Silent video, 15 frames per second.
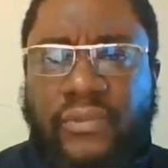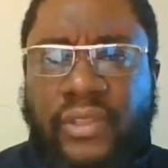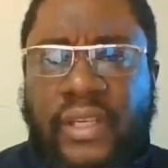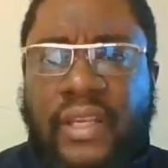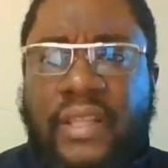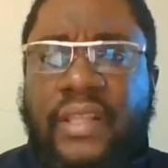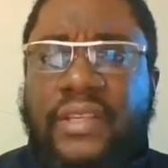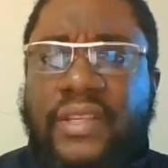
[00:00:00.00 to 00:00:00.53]

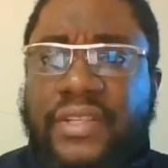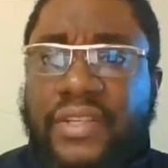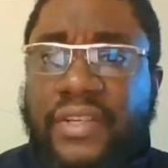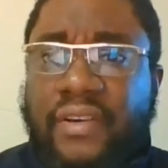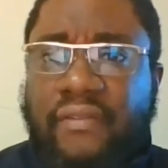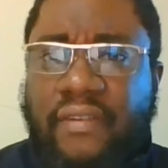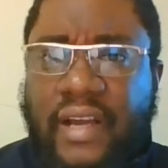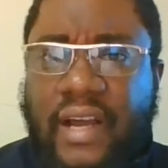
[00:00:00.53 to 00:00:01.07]
in the city
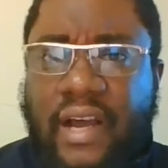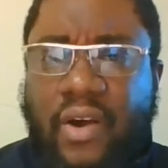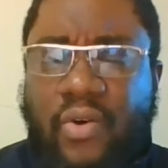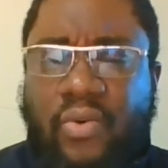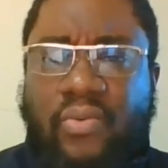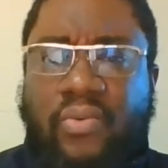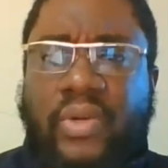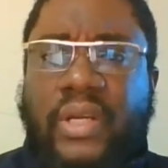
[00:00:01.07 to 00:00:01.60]
of
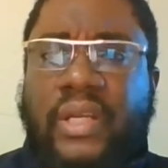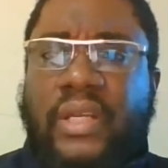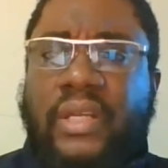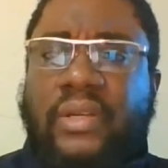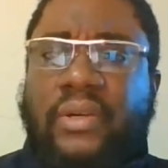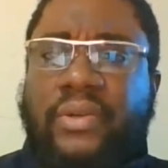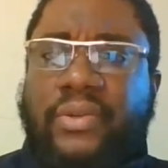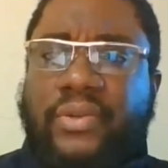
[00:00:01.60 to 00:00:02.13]
Gao, where he
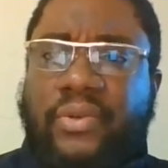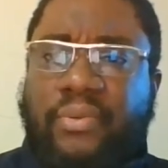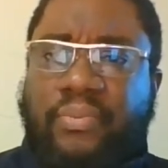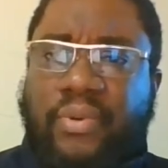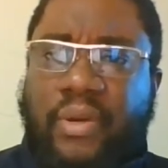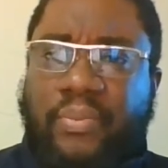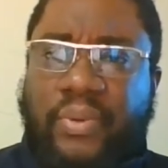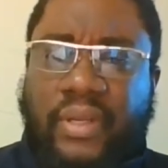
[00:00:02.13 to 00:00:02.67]
also
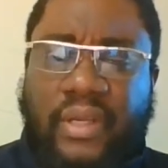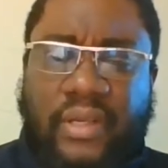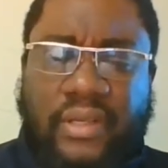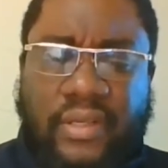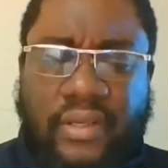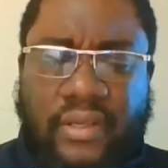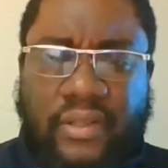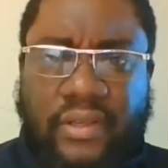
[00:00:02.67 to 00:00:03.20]

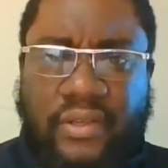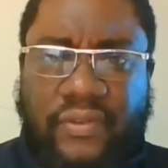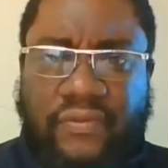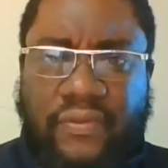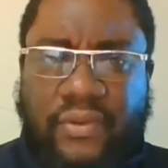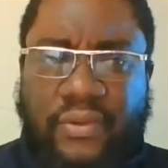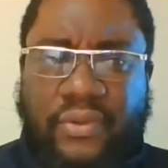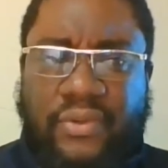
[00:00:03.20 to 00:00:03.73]
propagated these
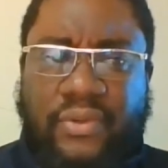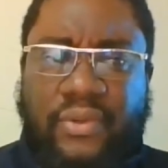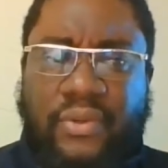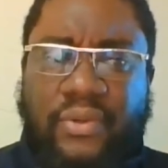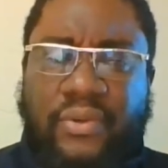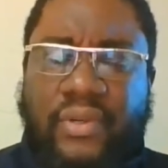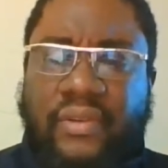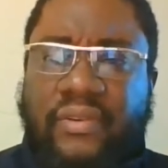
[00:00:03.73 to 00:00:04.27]
views. So
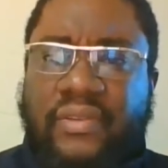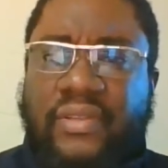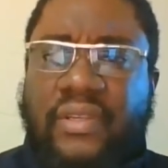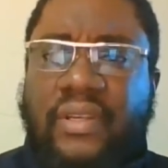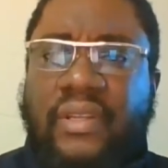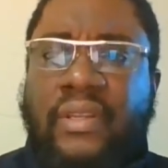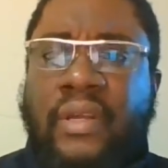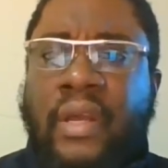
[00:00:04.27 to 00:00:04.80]
you can
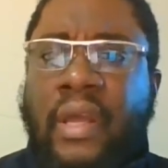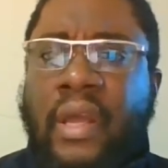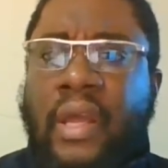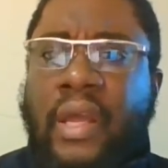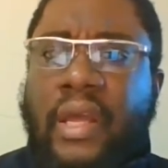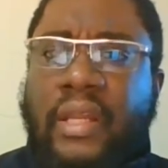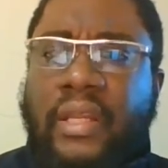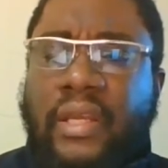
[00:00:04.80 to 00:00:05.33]
see,
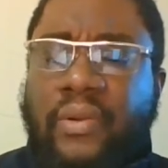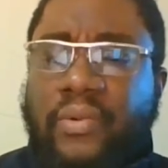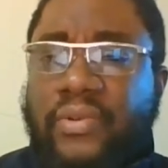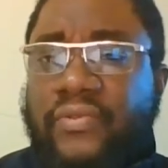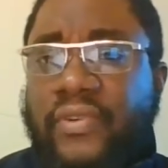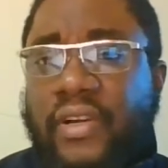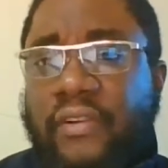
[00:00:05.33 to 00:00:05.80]
and he was very